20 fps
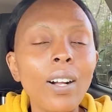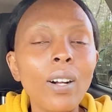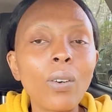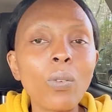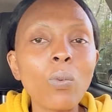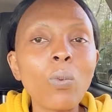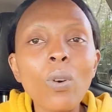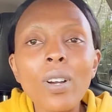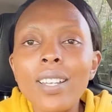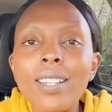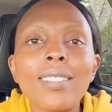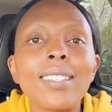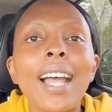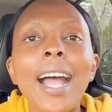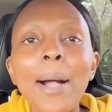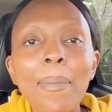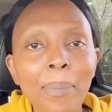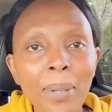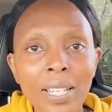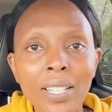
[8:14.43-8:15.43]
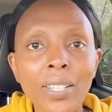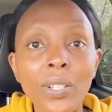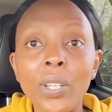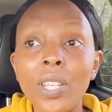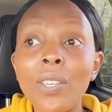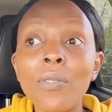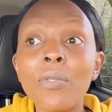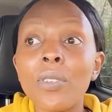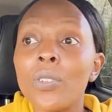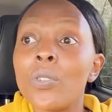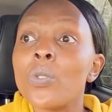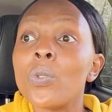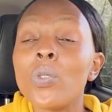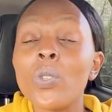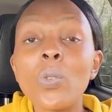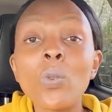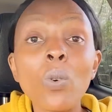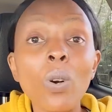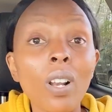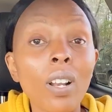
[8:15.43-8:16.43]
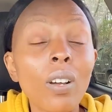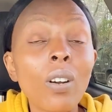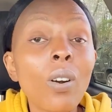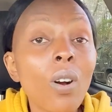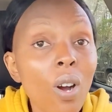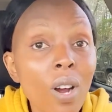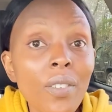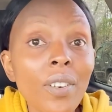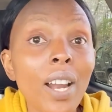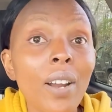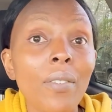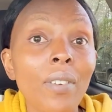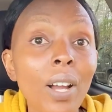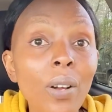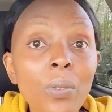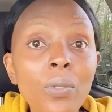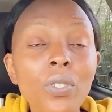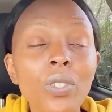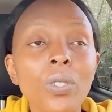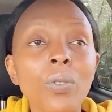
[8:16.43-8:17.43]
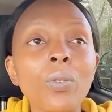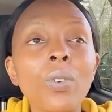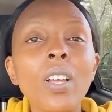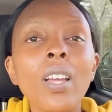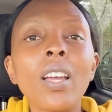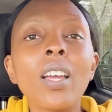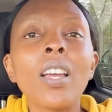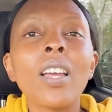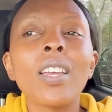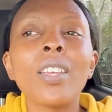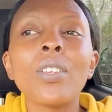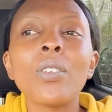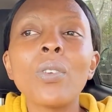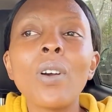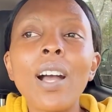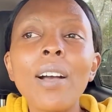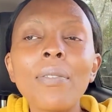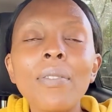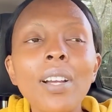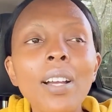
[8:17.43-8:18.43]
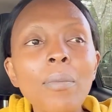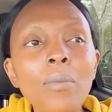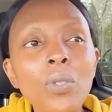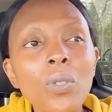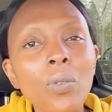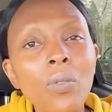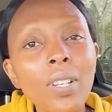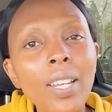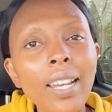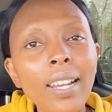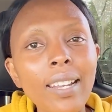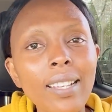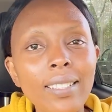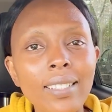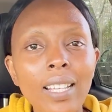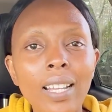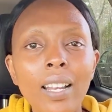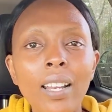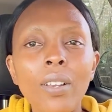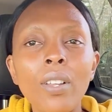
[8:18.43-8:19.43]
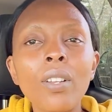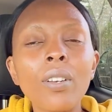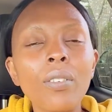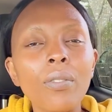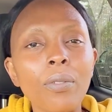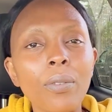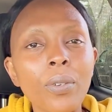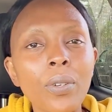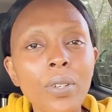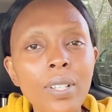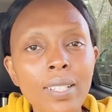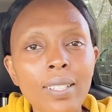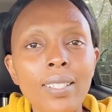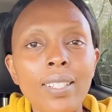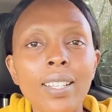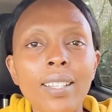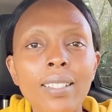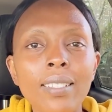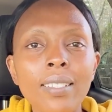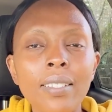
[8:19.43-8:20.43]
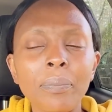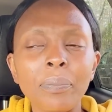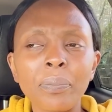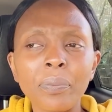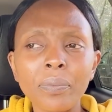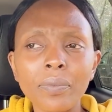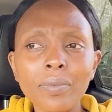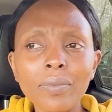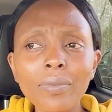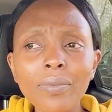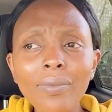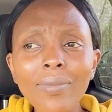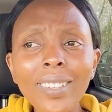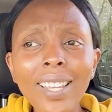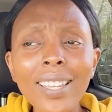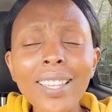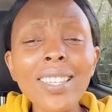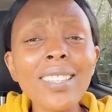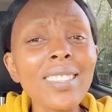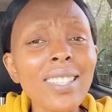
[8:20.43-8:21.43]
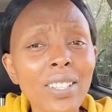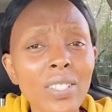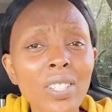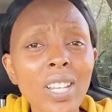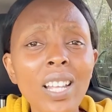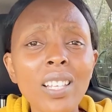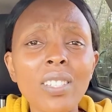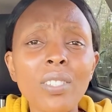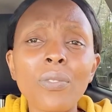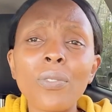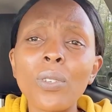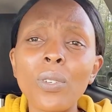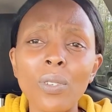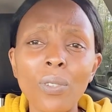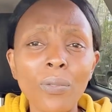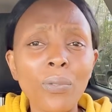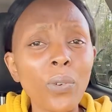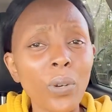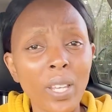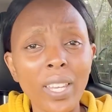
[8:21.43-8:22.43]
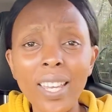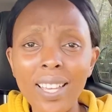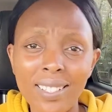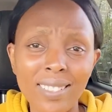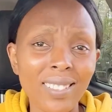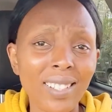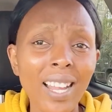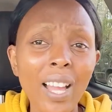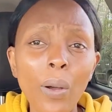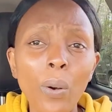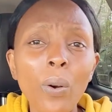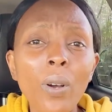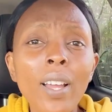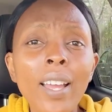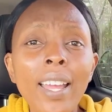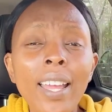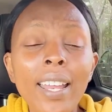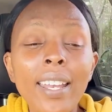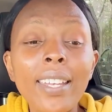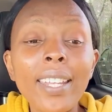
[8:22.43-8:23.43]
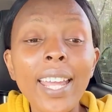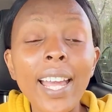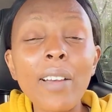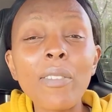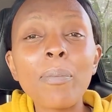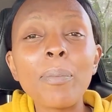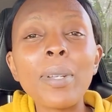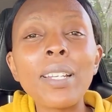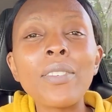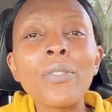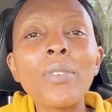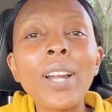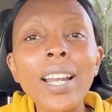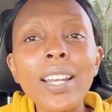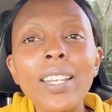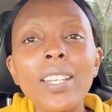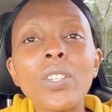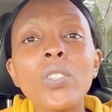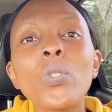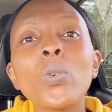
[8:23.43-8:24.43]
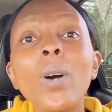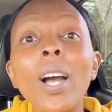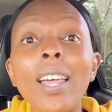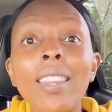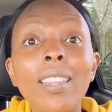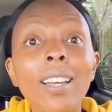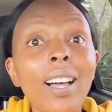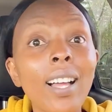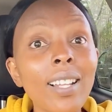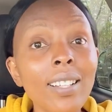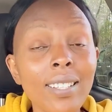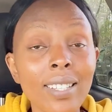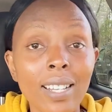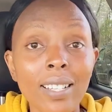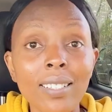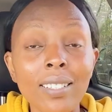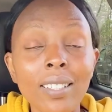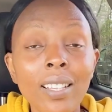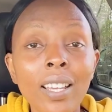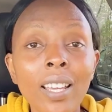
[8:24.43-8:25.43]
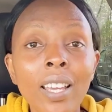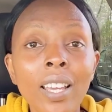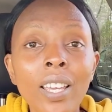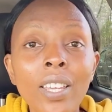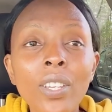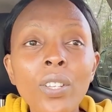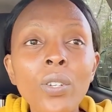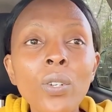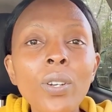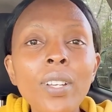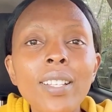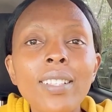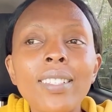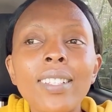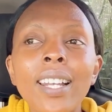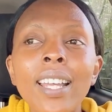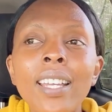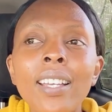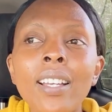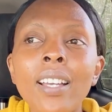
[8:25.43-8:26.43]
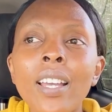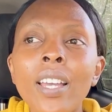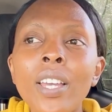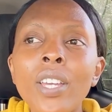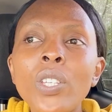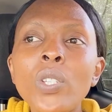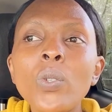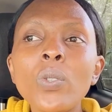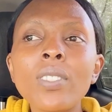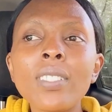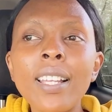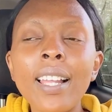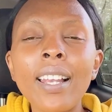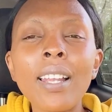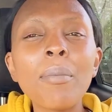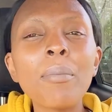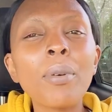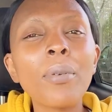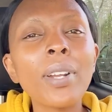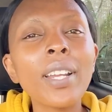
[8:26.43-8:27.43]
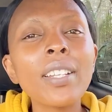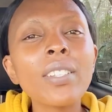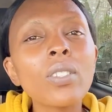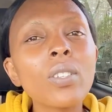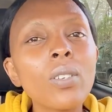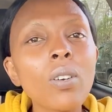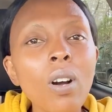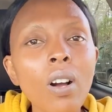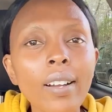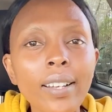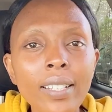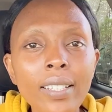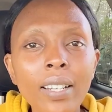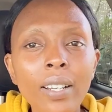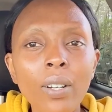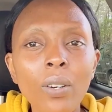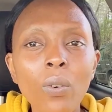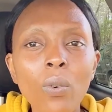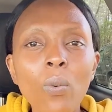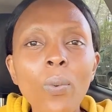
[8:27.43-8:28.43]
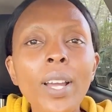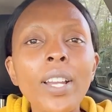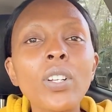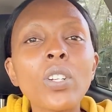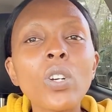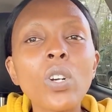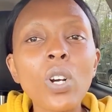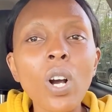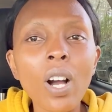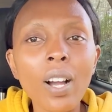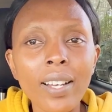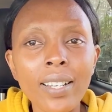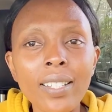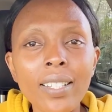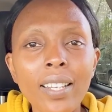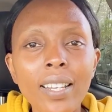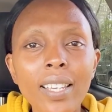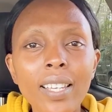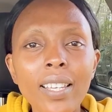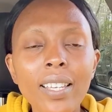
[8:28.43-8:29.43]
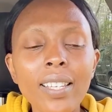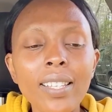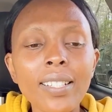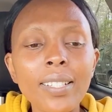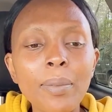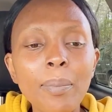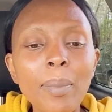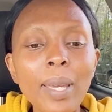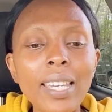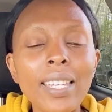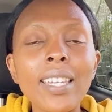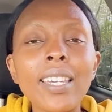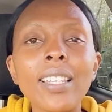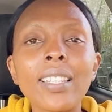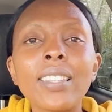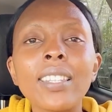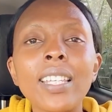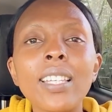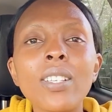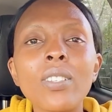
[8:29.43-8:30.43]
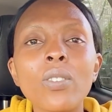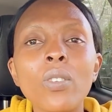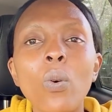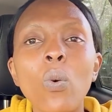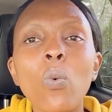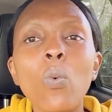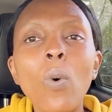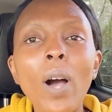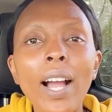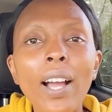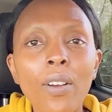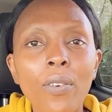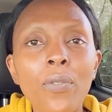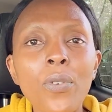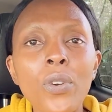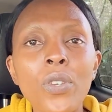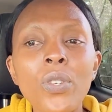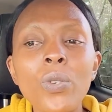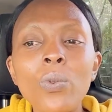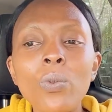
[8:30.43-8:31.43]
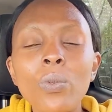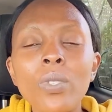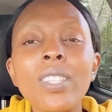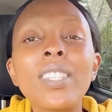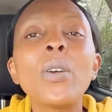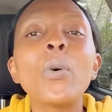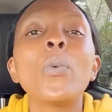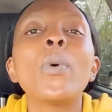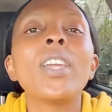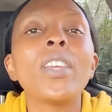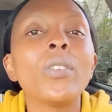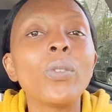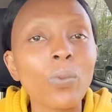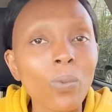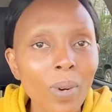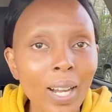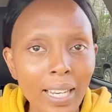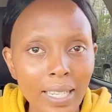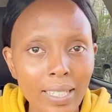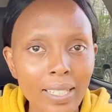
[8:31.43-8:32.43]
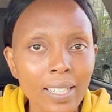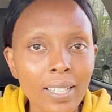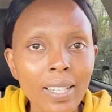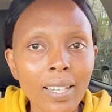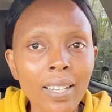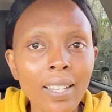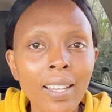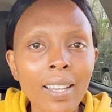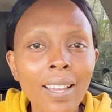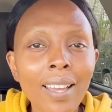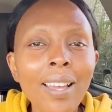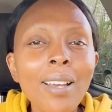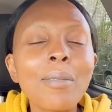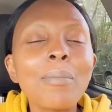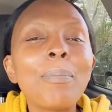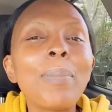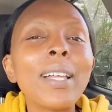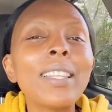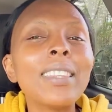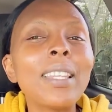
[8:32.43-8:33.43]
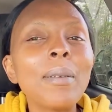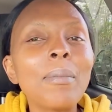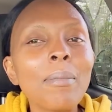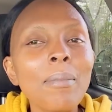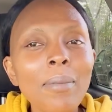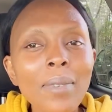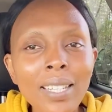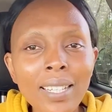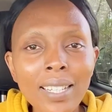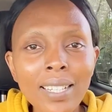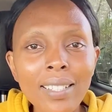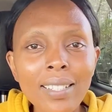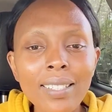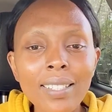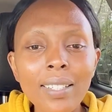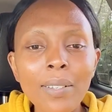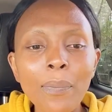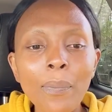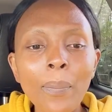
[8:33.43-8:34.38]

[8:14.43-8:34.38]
what is happening even to you or, all around you, you know, I've come to realize that a lot of Christians, in the church for, for years now, they have been running to other altars. You know, it's like you celebrate God when God is making things work for you the way you want. But the minute